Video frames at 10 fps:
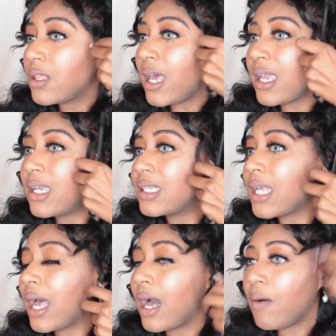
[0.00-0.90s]
That is
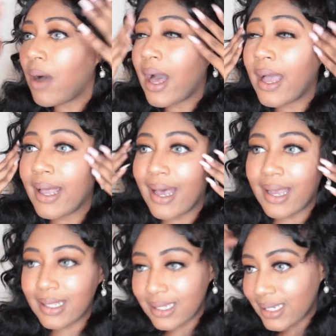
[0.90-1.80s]
how I
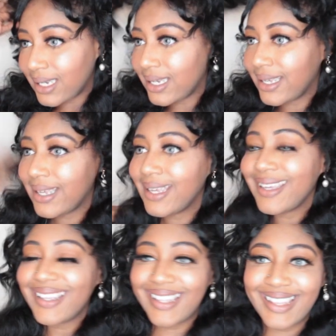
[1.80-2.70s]
got
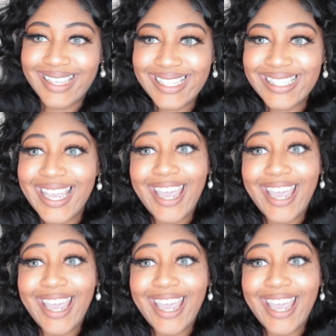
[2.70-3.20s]
this